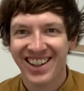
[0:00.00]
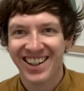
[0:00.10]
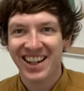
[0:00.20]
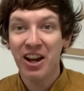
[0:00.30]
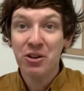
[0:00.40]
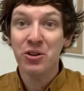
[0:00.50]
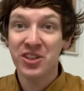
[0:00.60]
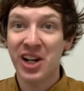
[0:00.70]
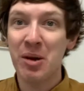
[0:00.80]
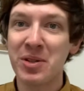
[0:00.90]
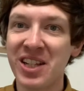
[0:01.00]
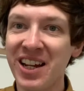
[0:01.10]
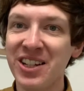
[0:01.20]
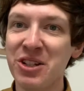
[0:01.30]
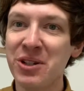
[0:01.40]
Hello Content Clubbers, how are
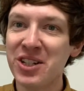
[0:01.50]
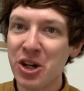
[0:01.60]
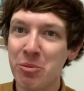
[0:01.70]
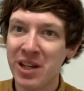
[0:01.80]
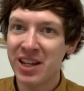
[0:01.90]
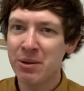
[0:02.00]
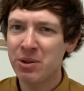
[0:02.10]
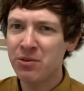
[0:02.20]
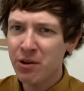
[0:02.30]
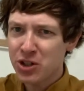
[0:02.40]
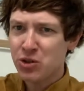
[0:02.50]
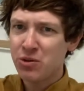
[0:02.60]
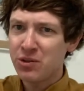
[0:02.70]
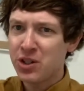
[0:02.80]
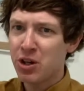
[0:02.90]
you doing? Toby here with a very short
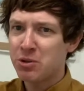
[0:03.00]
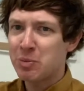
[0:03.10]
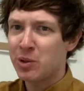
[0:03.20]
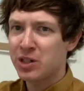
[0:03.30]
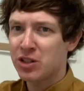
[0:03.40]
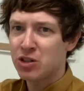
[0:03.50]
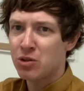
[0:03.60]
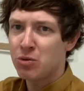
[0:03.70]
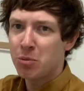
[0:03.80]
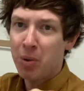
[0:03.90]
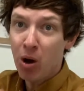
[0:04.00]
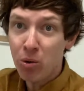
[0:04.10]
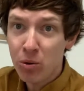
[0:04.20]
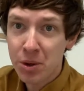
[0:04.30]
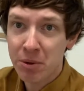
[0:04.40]
video responding to the
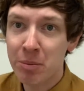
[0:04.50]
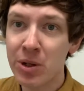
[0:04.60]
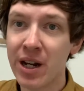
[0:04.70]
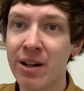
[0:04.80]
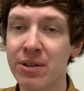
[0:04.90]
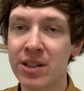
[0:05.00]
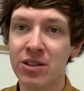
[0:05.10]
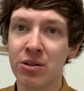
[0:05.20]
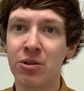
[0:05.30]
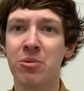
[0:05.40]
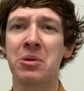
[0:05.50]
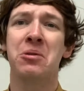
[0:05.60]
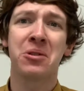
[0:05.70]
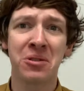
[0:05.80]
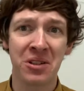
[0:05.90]
poll that we put out into the group, oh
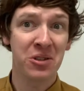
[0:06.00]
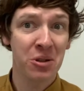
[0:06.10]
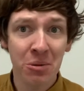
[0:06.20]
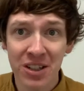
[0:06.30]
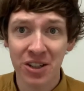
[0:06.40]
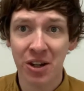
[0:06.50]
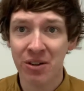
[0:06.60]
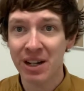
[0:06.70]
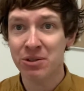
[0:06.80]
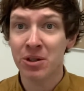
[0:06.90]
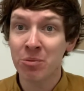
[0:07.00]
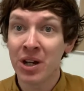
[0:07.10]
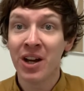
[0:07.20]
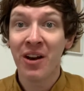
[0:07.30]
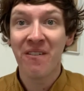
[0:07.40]
goodness, 2 weeks ago now, so I'm
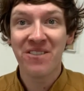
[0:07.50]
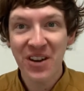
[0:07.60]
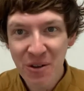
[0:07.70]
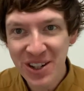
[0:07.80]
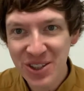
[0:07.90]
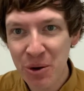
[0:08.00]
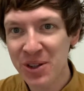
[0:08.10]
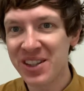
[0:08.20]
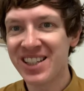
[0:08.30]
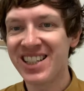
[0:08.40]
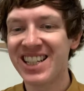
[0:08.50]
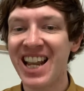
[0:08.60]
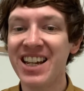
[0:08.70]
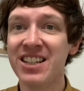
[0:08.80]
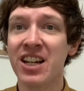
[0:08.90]
very sorry that this is
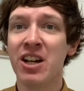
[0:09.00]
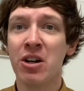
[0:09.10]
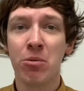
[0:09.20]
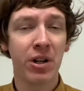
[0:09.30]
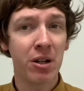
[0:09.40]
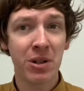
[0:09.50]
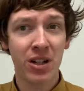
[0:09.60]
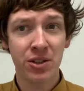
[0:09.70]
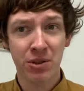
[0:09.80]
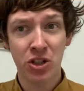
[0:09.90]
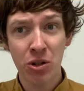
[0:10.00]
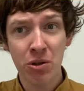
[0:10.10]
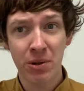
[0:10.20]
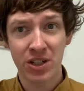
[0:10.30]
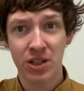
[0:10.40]
late. We're going to be answering two
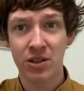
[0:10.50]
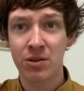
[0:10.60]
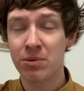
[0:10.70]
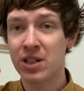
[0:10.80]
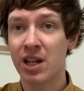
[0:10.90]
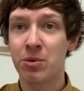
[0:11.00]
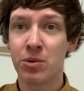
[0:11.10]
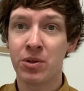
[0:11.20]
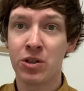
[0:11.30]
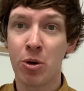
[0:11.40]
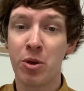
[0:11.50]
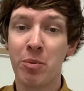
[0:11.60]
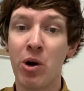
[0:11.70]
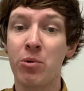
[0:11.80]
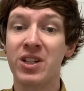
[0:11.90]
questions which came through at the top of the
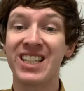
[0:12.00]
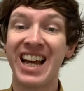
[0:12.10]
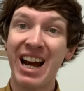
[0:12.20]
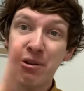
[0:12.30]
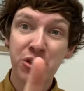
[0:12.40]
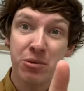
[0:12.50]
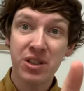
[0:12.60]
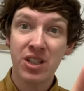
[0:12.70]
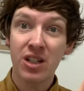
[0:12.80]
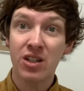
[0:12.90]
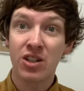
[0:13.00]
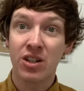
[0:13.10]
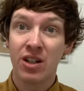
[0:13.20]
poll, which is how to research